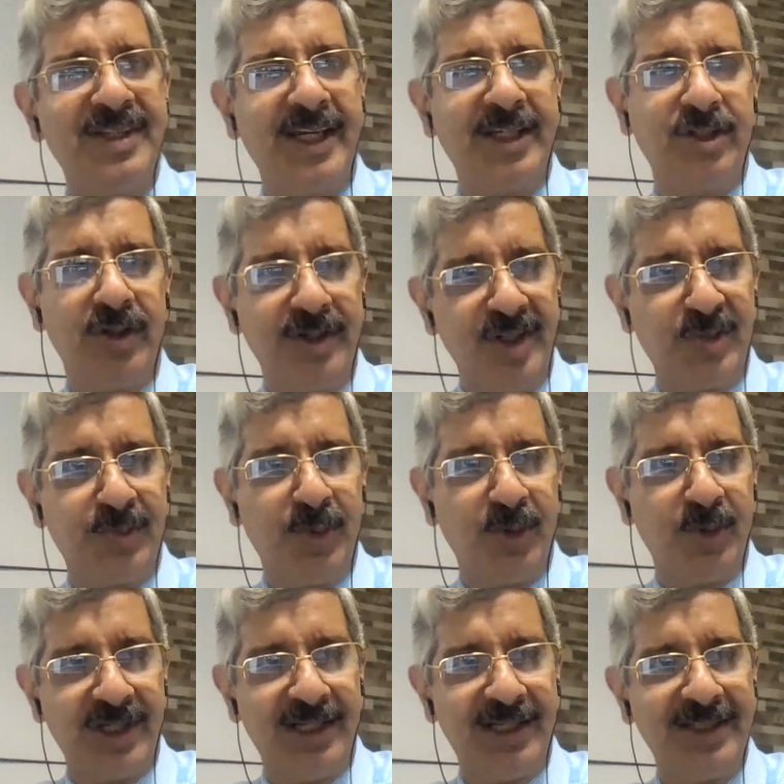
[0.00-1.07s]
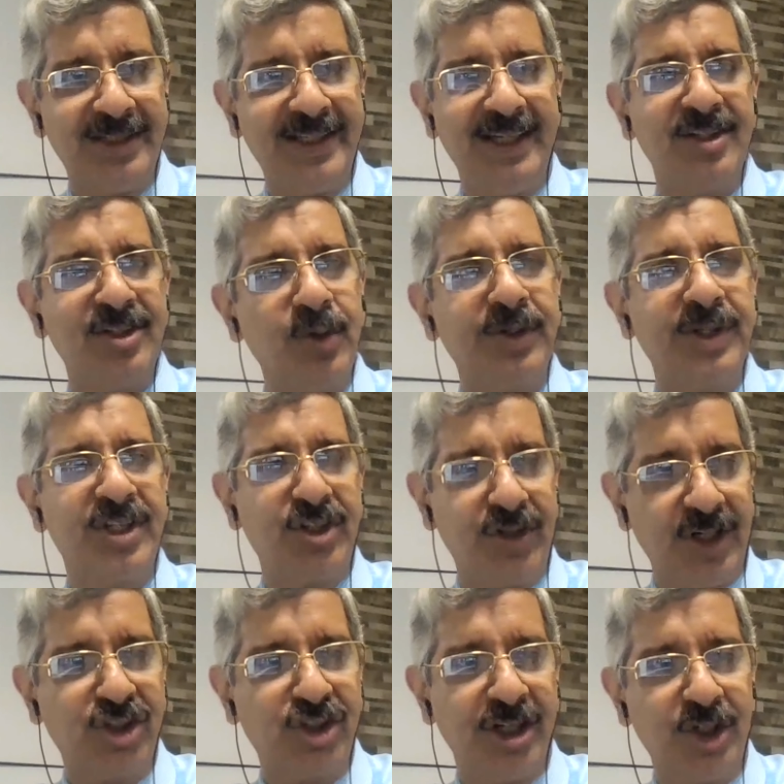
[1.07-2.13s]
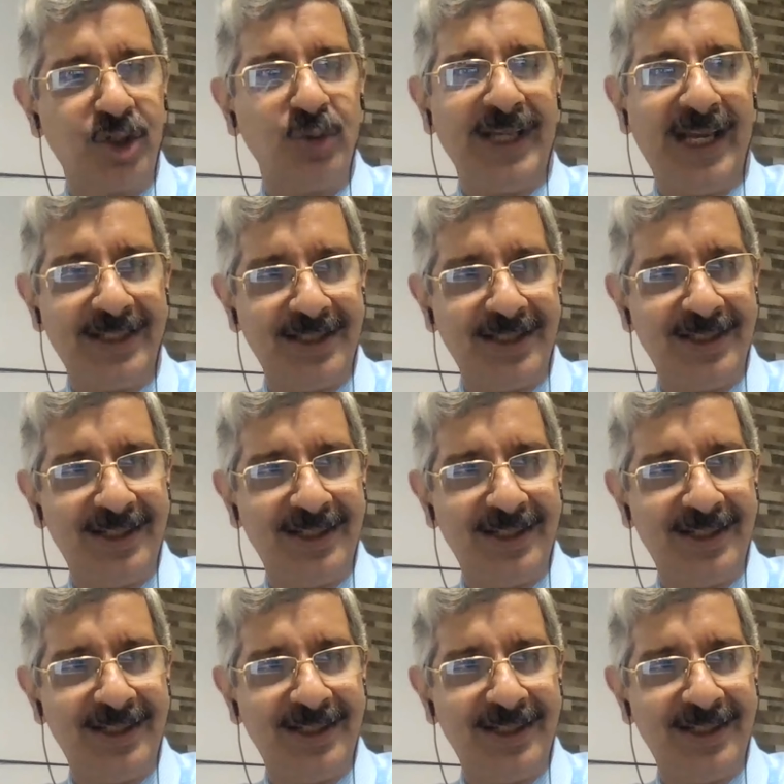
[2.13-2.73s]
at your disposal. There is no restriction to that.